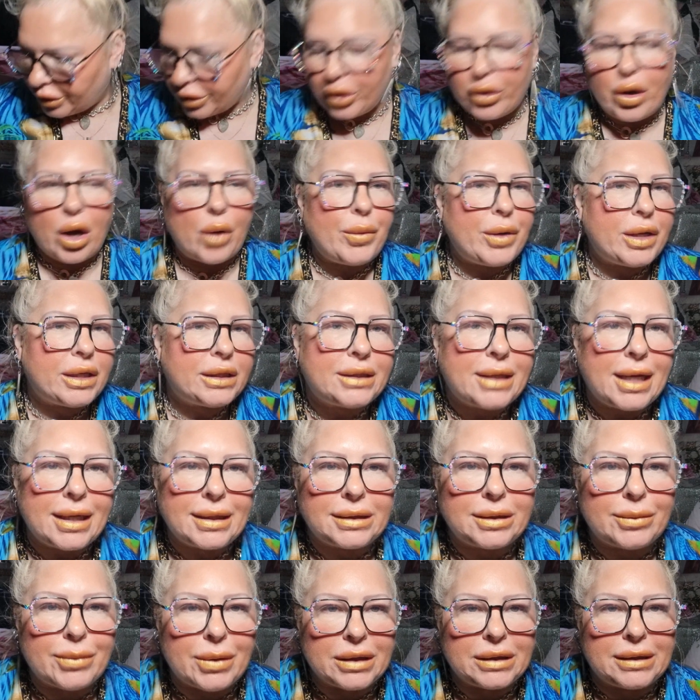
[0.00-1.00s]
to do. I'm going to
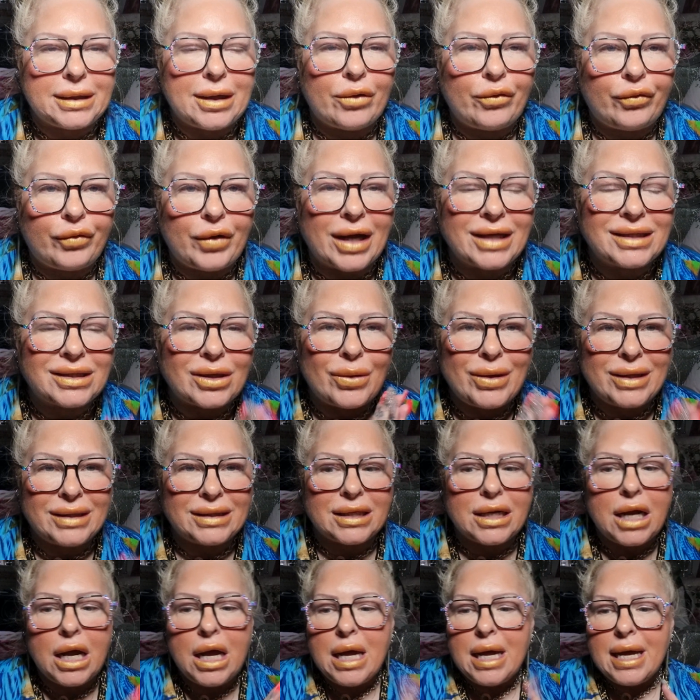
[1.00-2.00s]
test myself now. So
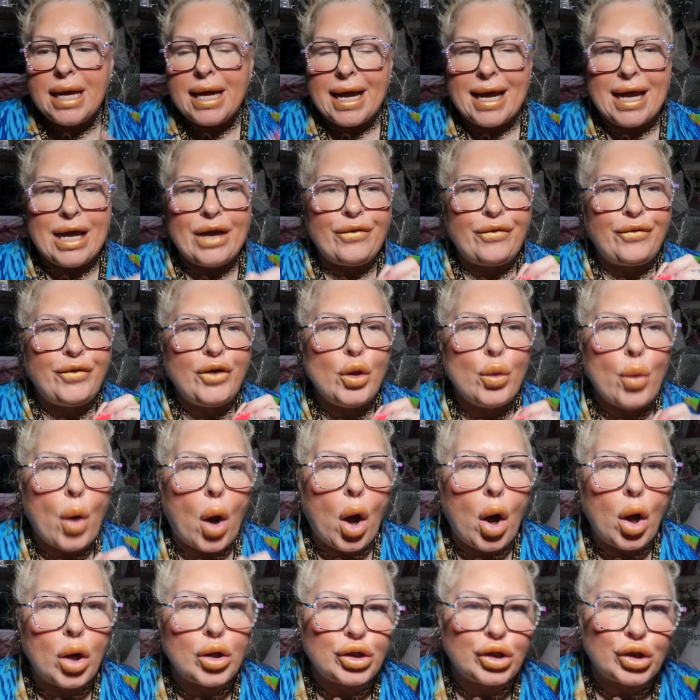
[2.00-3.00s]
listen, if you
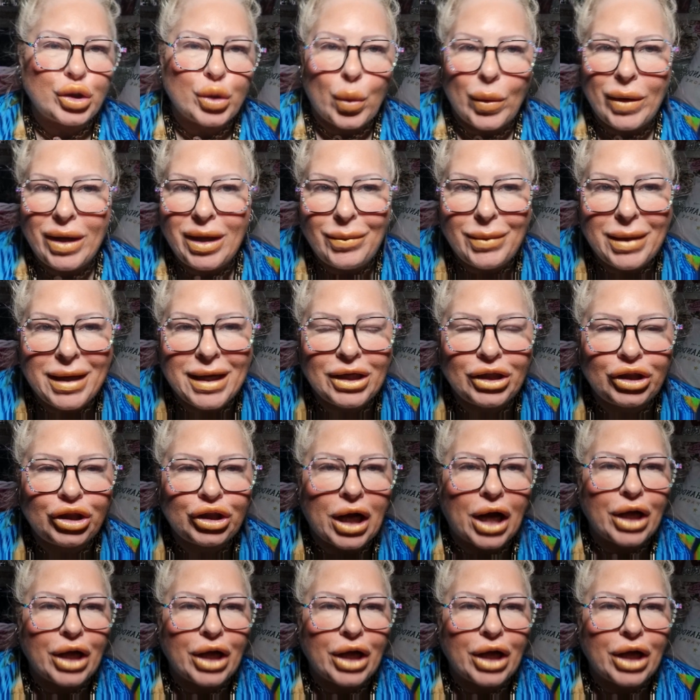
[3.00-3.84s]
are squeamish